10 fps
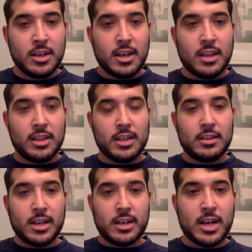and then
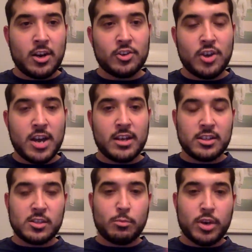let it air dry
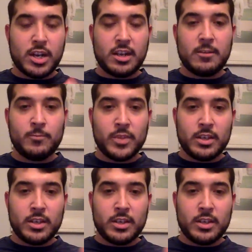and spray